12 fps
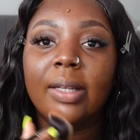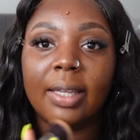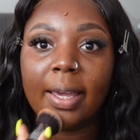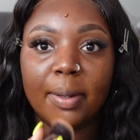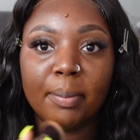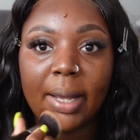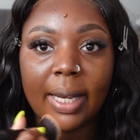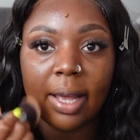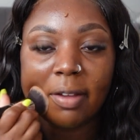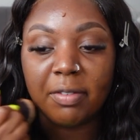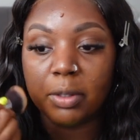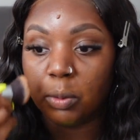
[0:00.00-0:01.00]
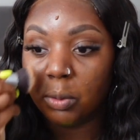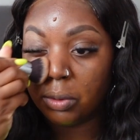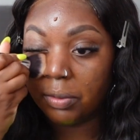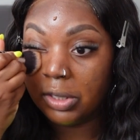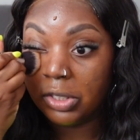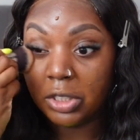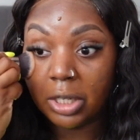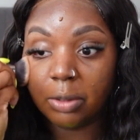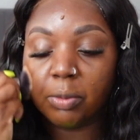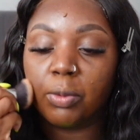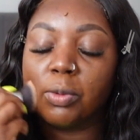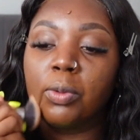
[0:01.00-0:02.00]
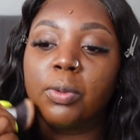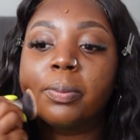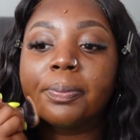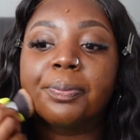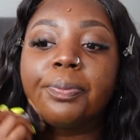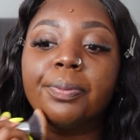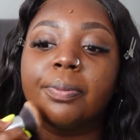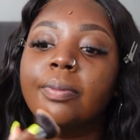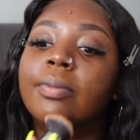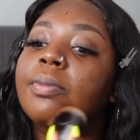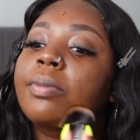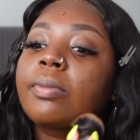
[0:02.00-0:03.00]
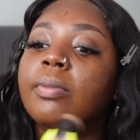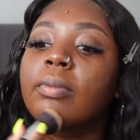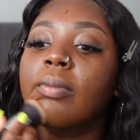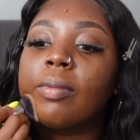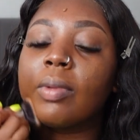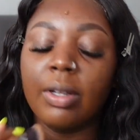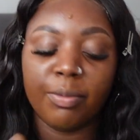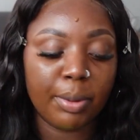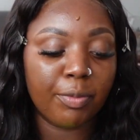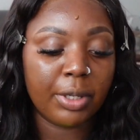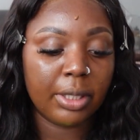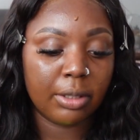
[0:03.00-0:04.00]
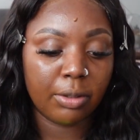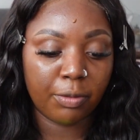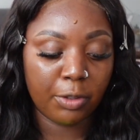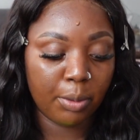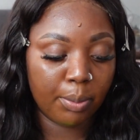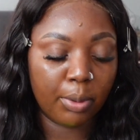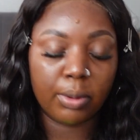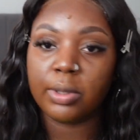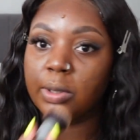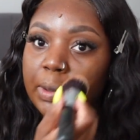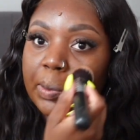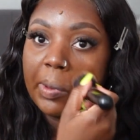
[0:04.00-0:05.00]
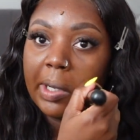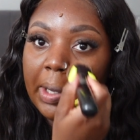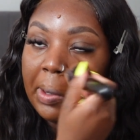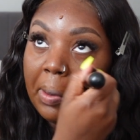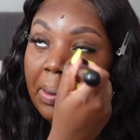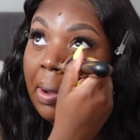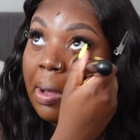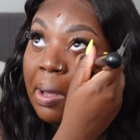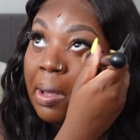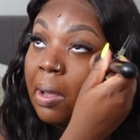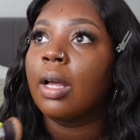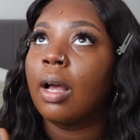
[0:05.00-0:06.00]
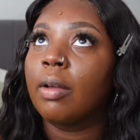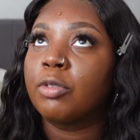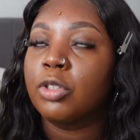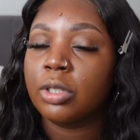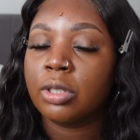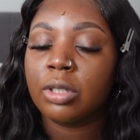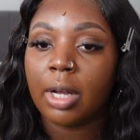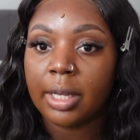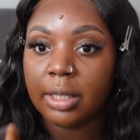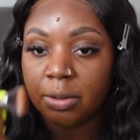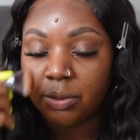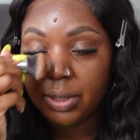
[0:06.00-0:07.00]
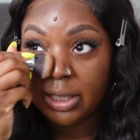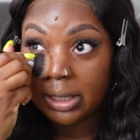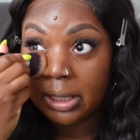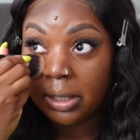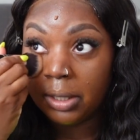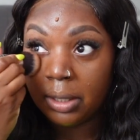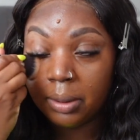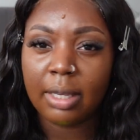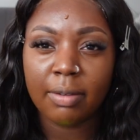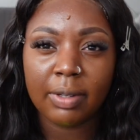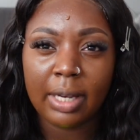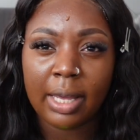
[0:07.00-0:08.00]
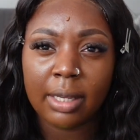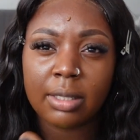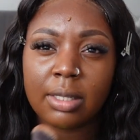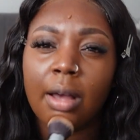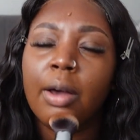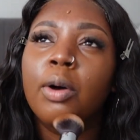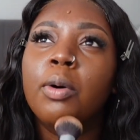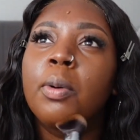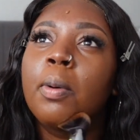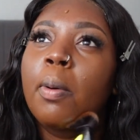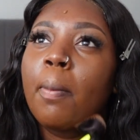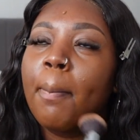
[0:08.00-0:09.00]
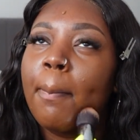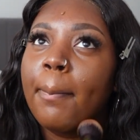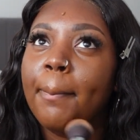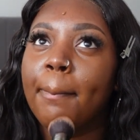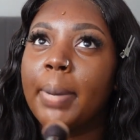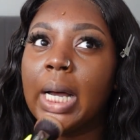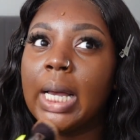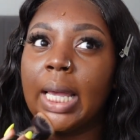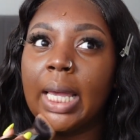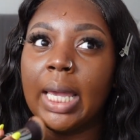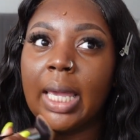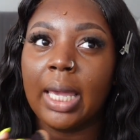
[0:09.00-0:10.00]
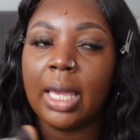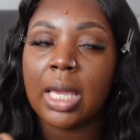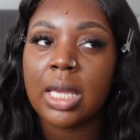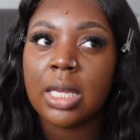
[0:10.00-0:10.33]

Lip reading: getting my life in order in general. Been reading a few books as well. I've just started reading Even Exile by